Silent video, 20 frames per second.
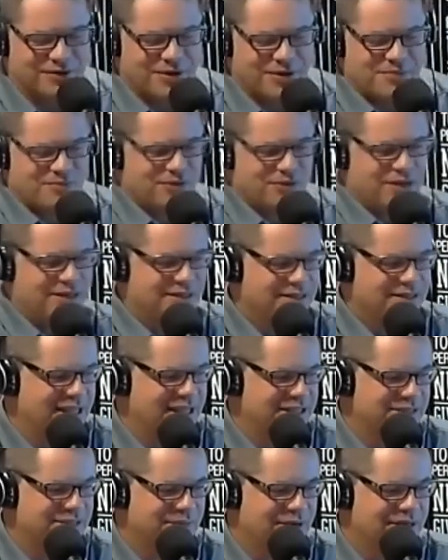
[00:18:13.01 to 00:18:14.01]
Well put. Thanks,
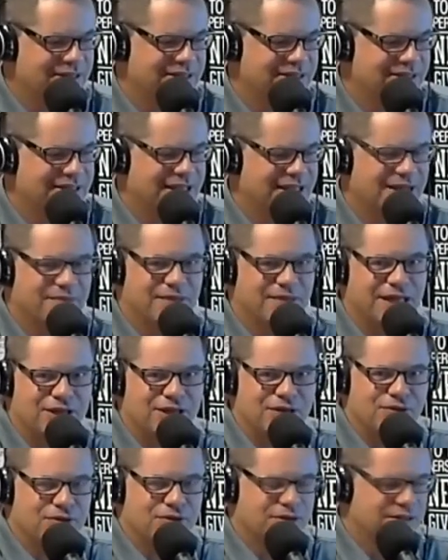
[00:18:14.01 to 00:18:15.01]
Tim. Yep. Thank
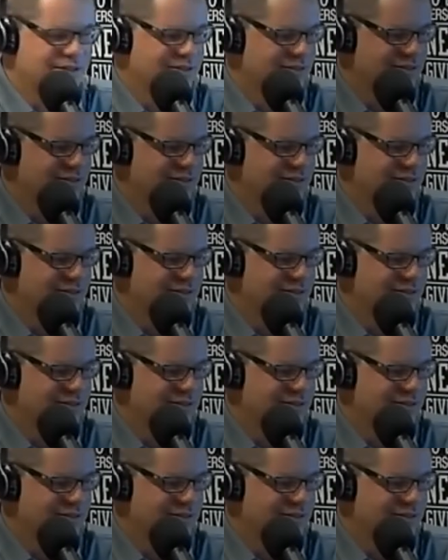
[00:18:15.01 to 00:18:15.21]
you.